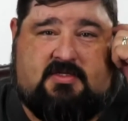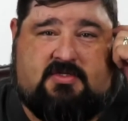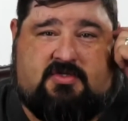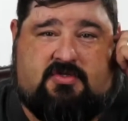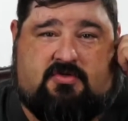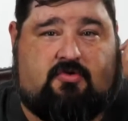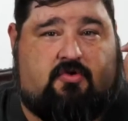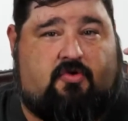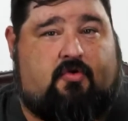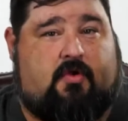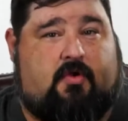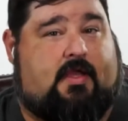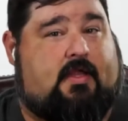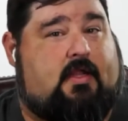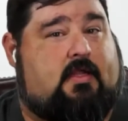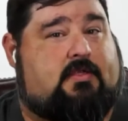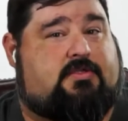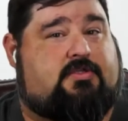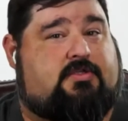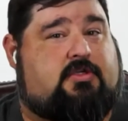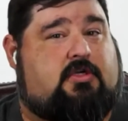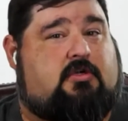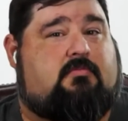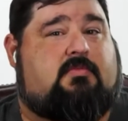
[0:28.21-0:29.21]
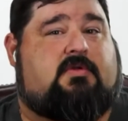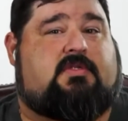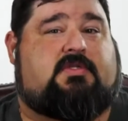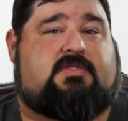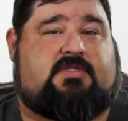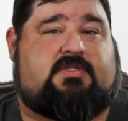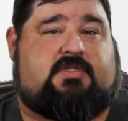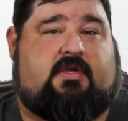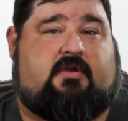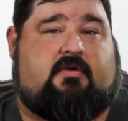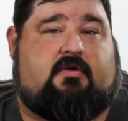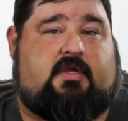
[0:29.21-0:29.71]
to create a sermon
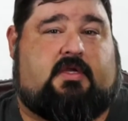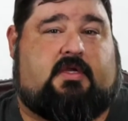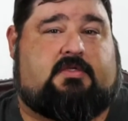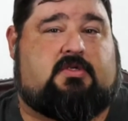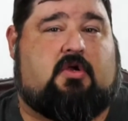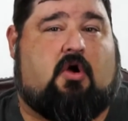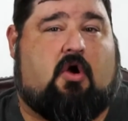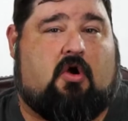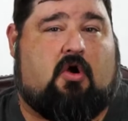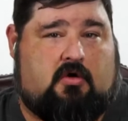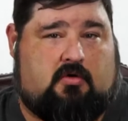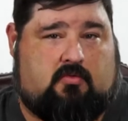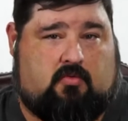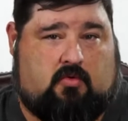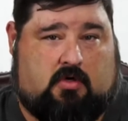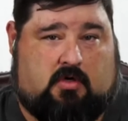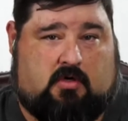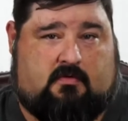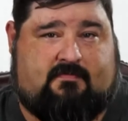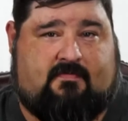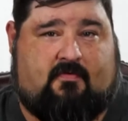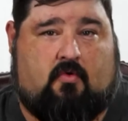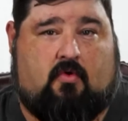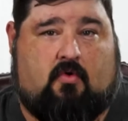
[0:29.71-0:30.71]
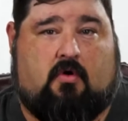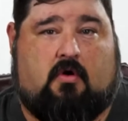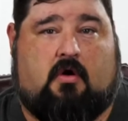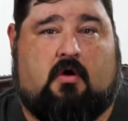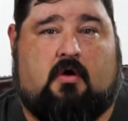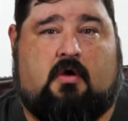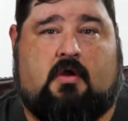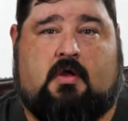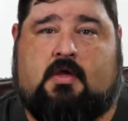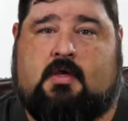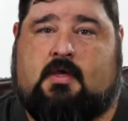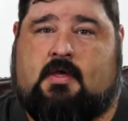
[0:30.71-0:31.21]
series artwork for